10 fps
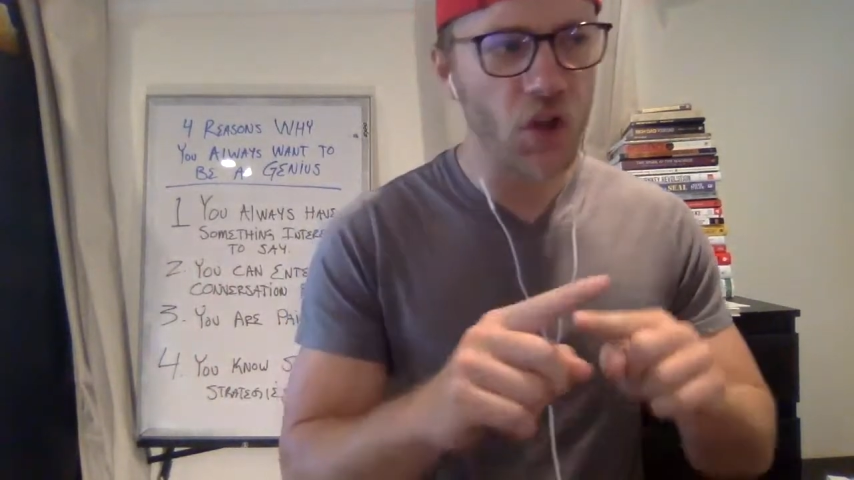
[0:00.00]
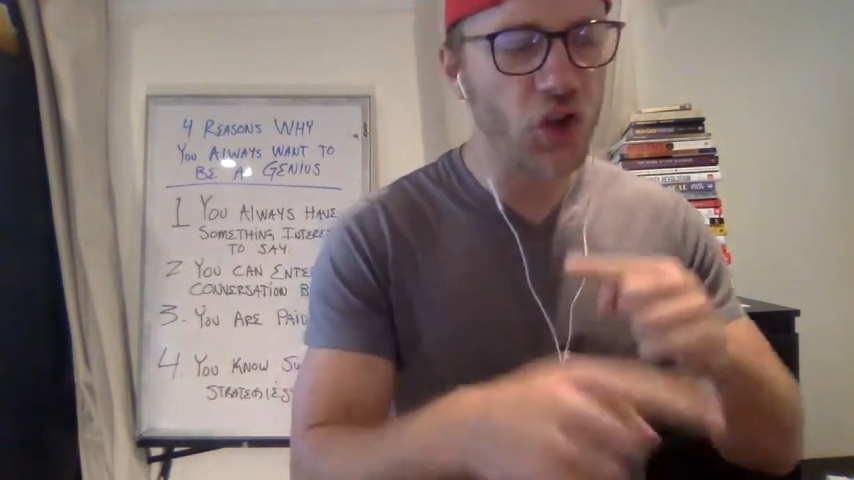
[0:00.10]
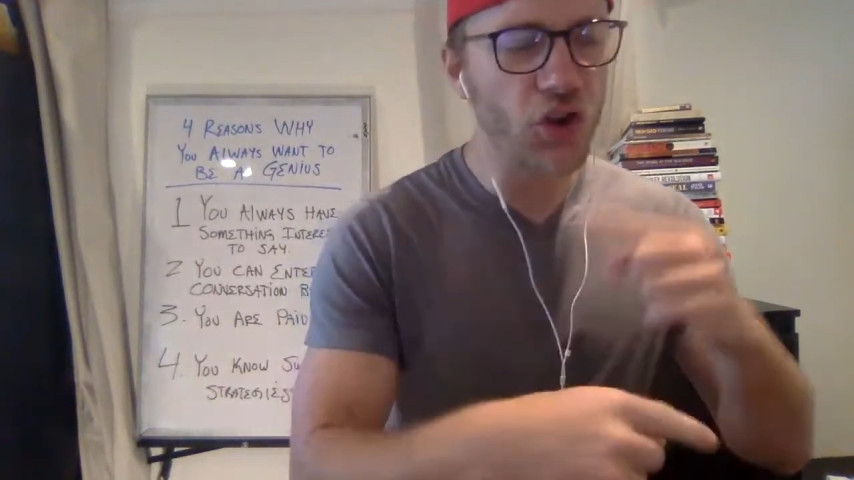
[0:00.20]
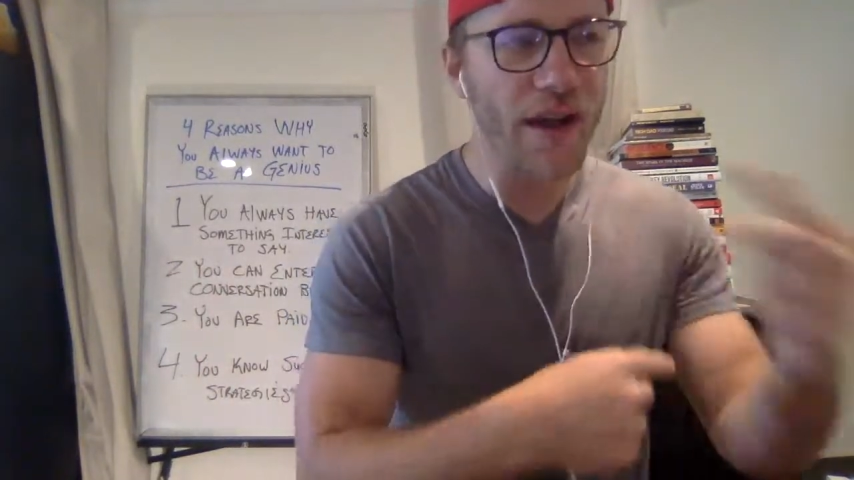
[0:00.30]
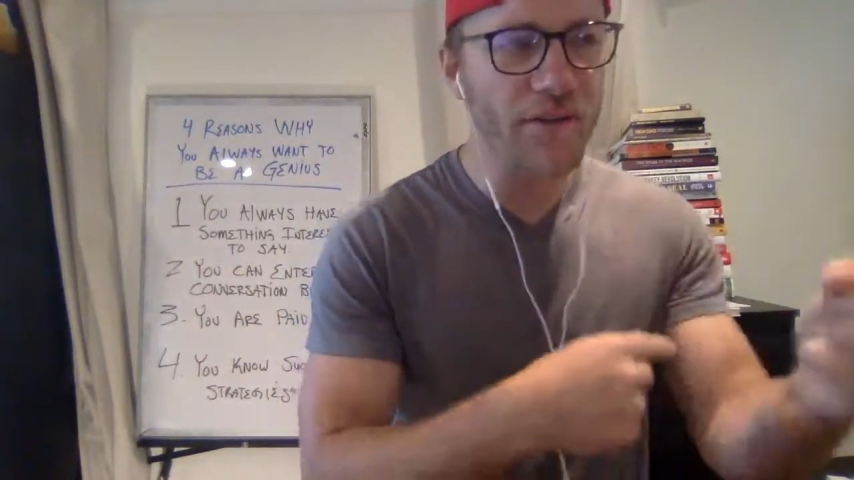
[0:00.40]

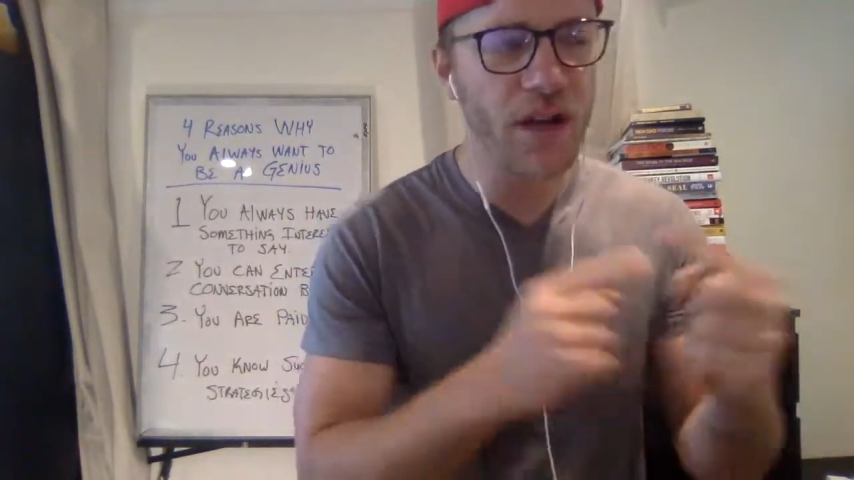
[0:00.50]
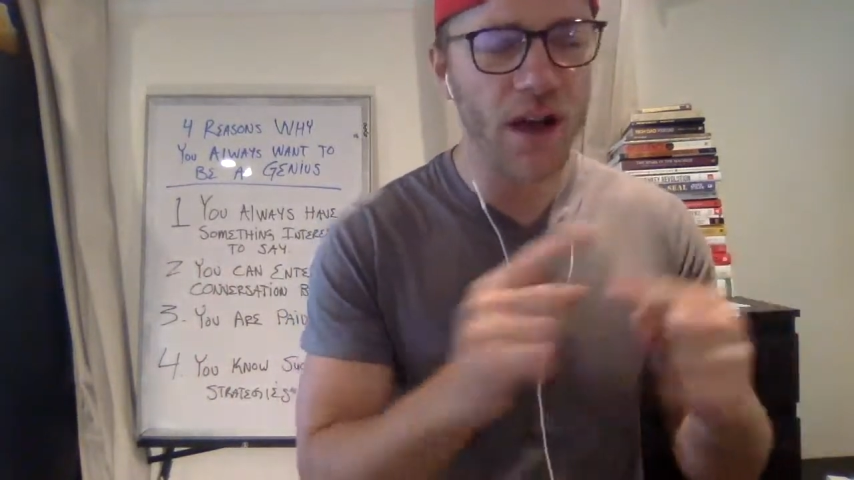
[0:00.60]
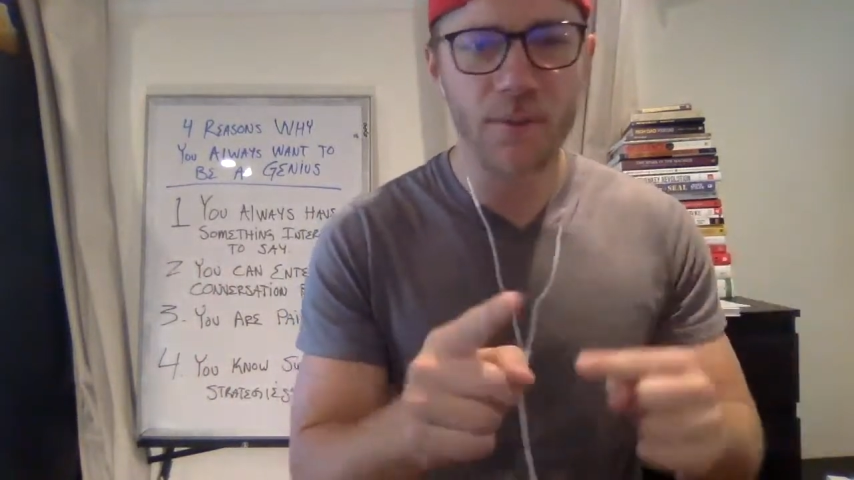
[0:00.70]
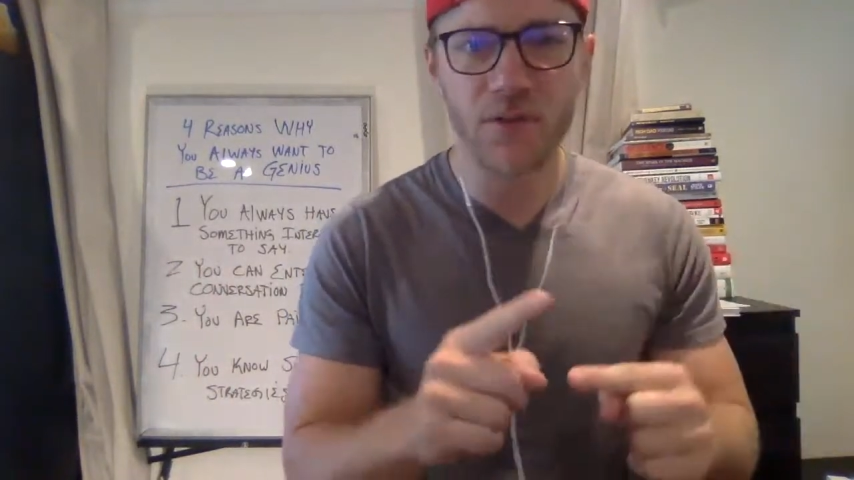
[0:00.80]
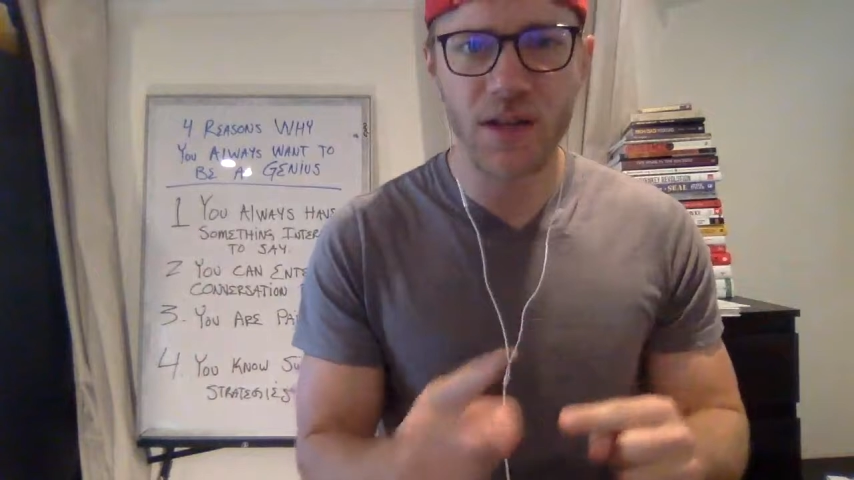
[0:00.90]
you're having a
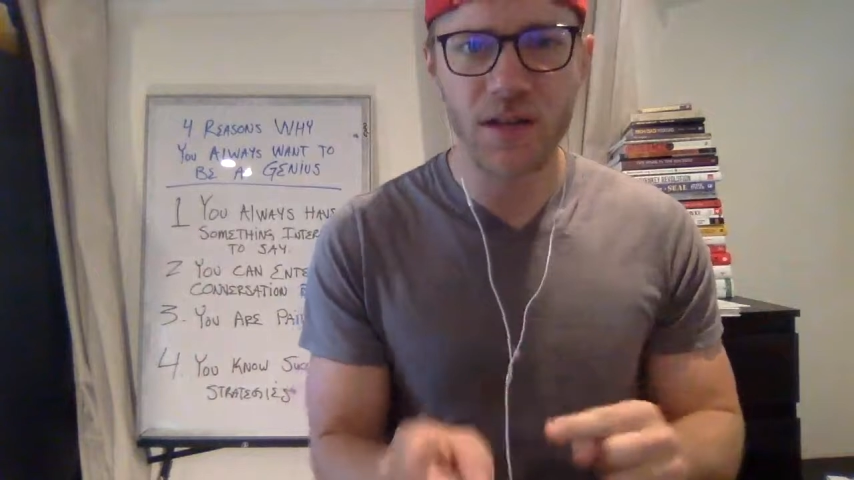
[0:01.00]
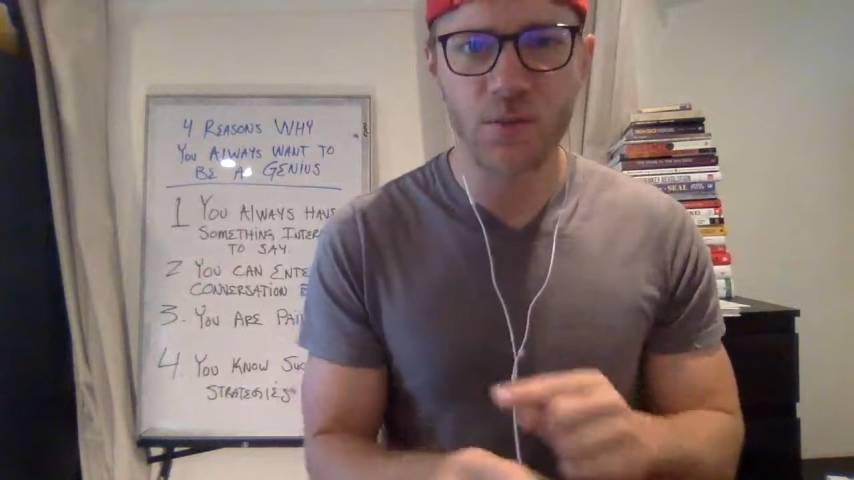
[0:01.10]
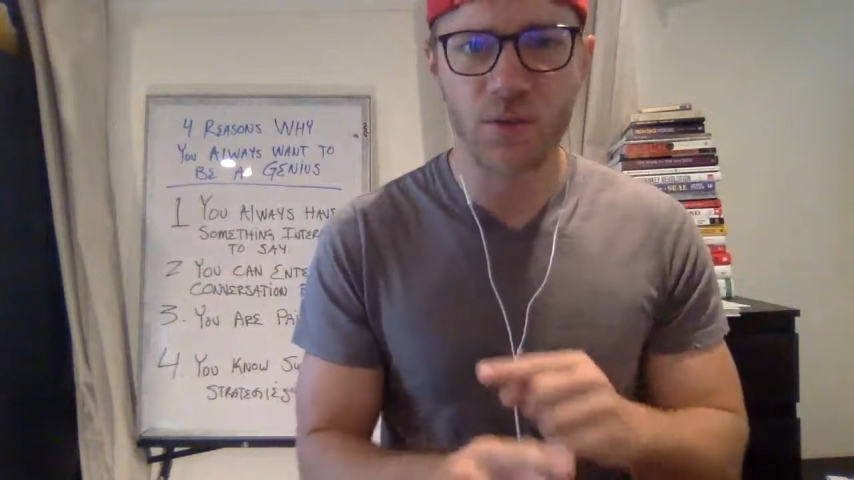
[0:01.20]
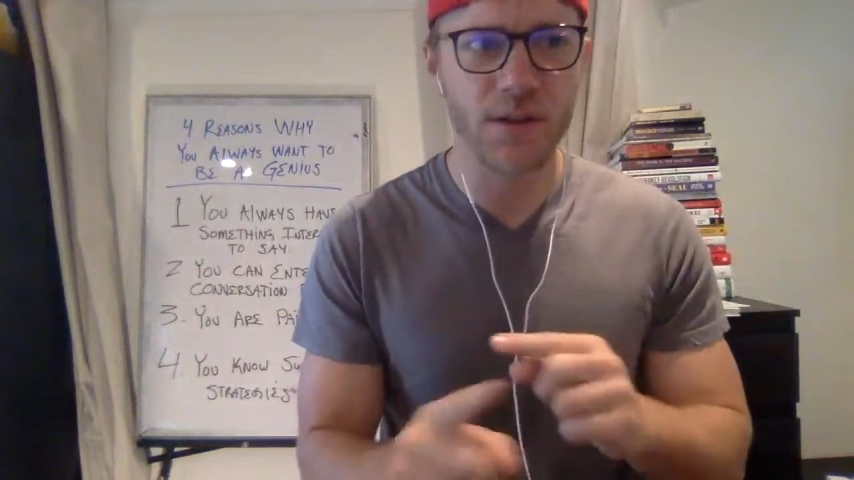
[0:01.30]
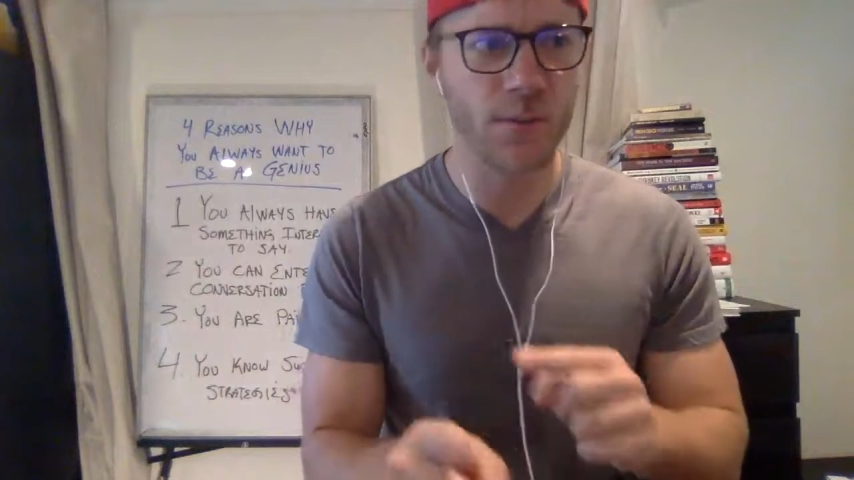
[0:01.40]

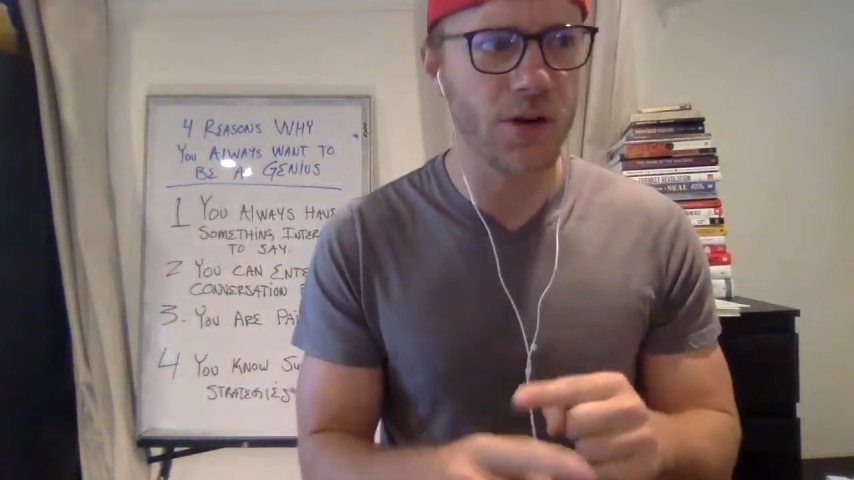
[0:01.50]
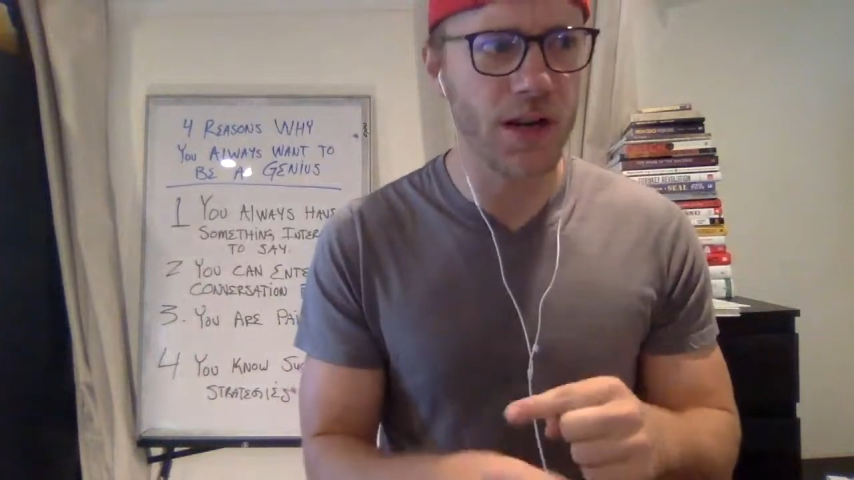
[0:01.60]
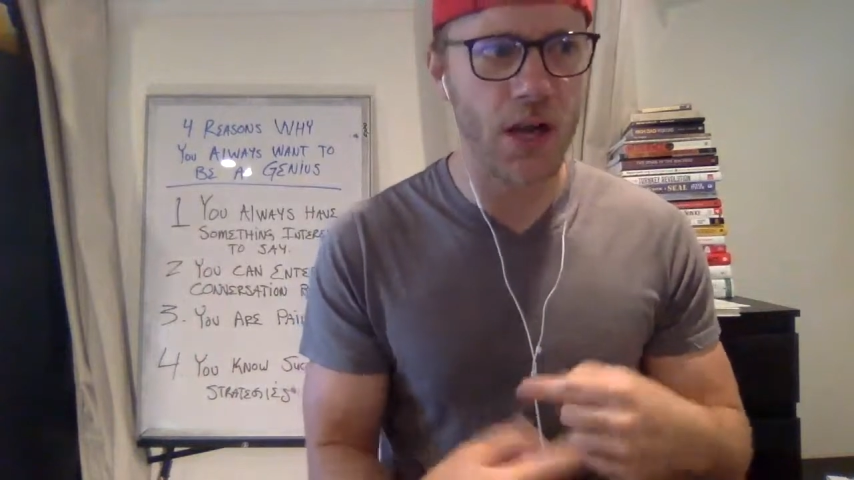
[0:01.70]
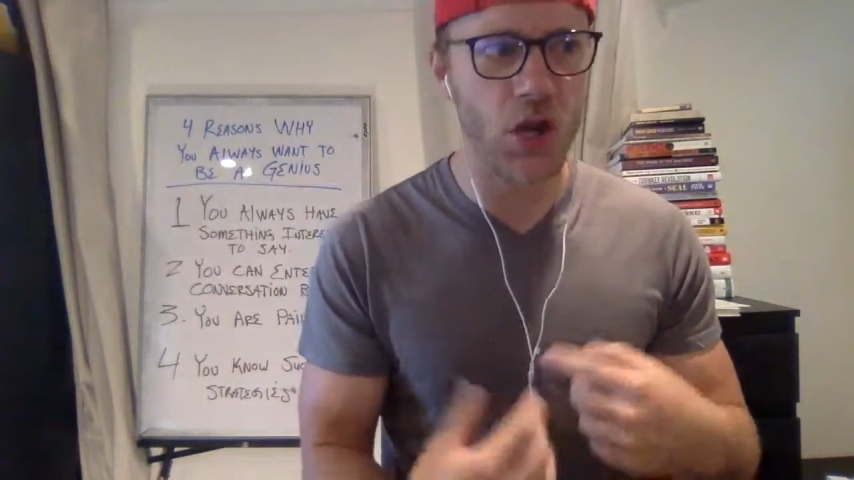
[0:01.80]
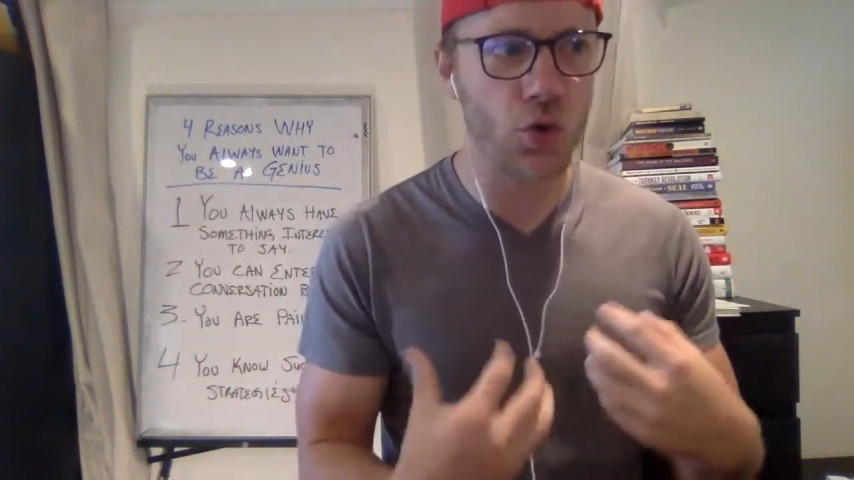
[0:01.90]
conversation with someone
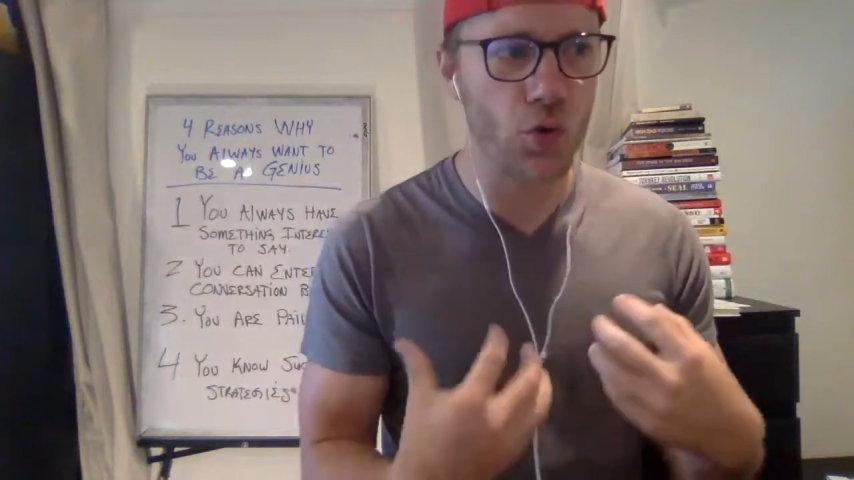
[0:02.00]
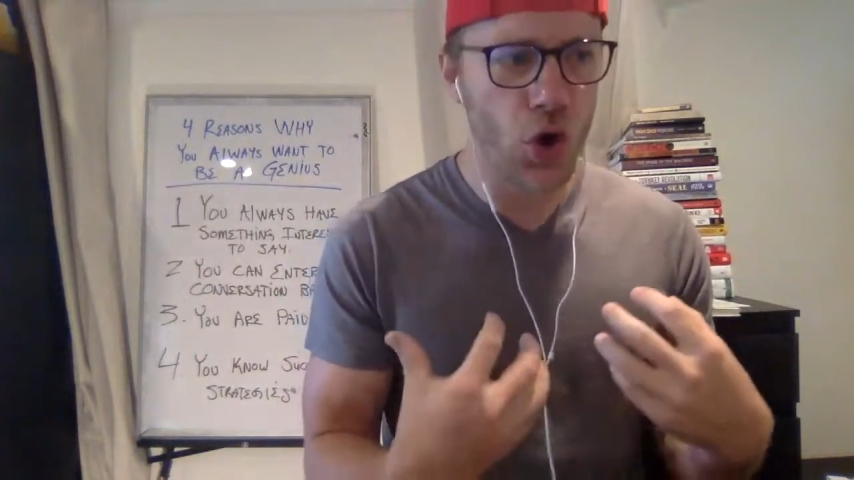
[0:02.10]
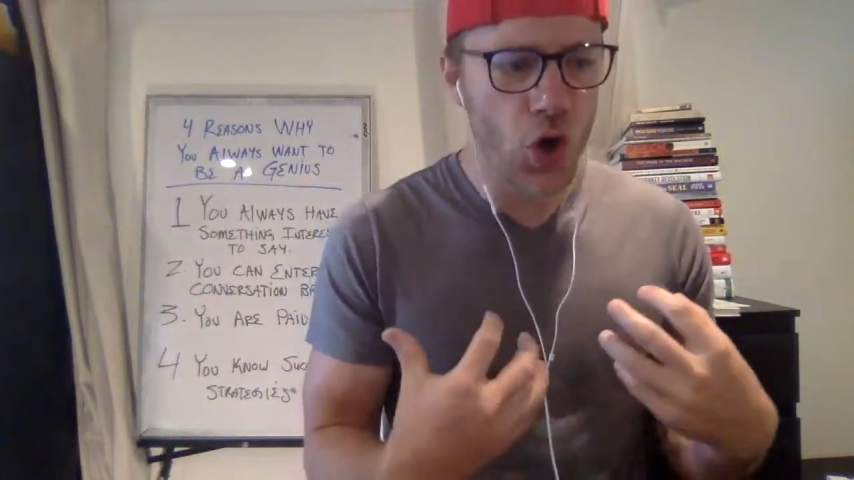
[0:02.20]
and you